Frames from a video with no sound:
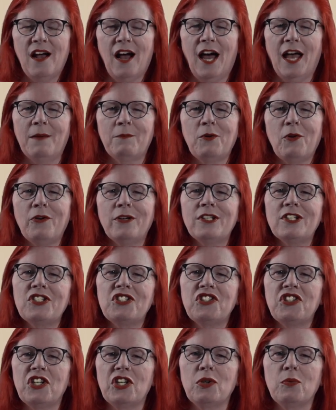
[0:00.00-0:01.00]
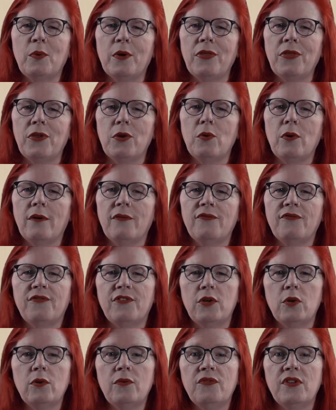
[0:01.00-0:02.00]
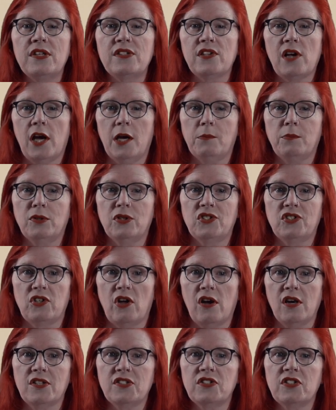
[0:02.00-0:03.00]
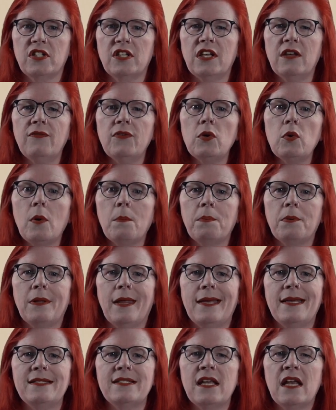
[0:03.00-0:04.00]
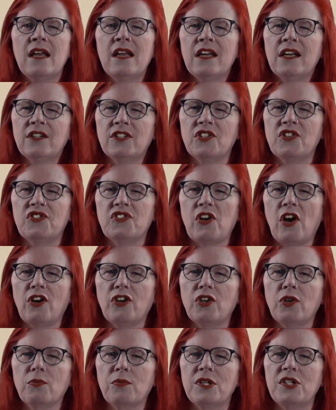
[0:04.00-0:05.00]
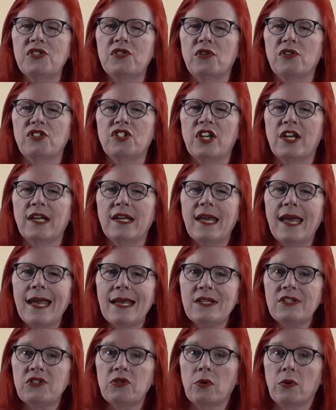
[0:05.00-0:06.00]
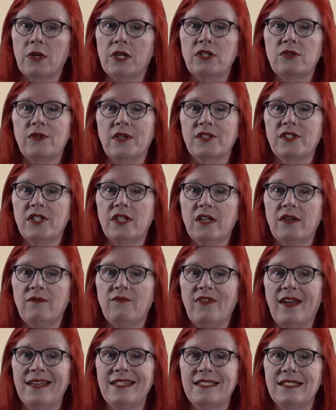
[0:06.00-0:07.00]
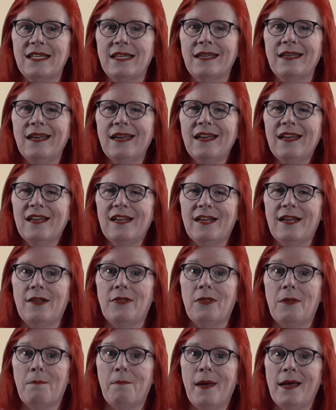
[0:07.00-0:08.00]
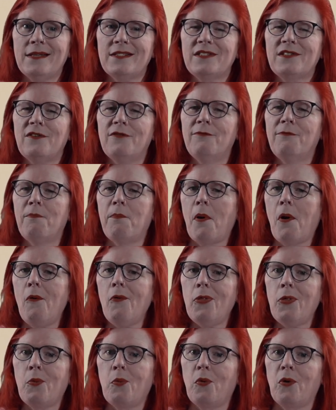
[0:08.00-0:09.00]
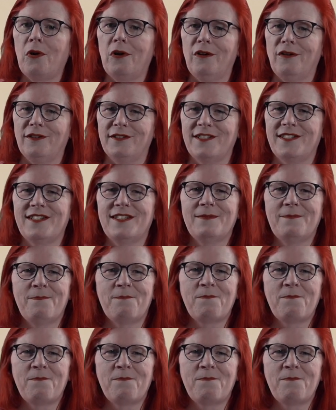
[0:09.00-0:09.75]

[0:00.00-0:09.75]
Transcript: I'm going to share with you a few of these hybrid stocks to give you a place to start your research in case you are interested in investing in the best of both worlds.